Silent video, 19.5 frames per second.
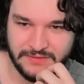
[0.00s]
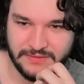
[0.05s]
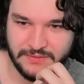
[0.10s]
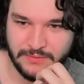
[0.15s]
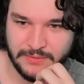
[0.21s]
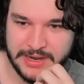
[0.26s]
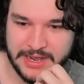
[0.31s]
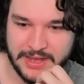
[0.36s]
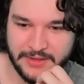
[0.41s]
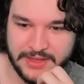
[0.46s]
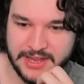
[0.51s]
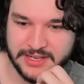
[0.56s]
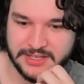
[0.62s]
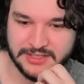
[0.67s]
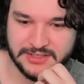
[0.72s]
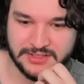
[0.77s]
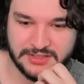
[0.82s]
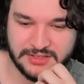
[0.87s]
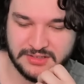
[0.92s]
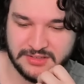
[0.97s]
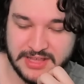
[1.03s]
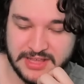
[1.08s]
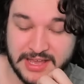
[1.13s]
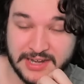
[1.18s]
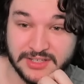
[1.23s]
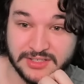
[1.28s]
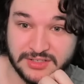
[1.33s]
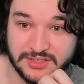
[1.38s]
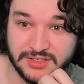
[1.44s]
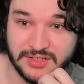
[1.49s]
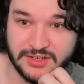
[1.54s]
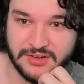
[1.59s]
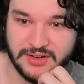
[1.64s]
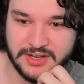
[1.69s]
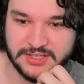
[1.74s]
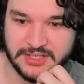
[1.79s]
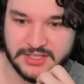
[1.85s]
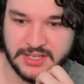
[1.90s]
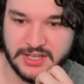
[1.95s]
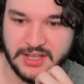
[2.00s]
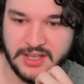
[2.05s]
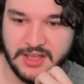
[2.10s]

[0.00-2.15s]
Wow, that is just crazy.